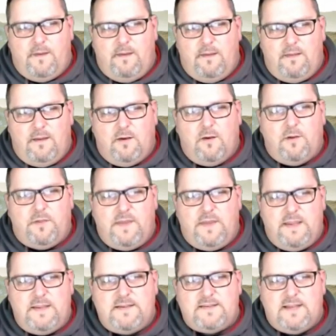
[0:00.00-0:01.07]
there are
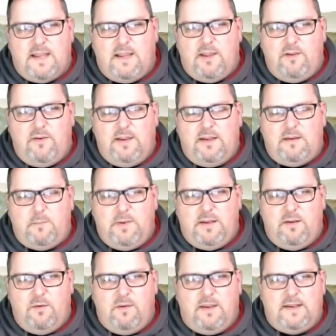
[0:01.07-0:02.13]
things that you need to be
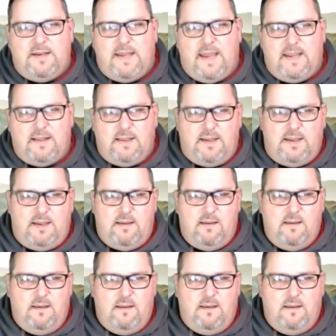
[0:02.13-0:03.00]
doing daily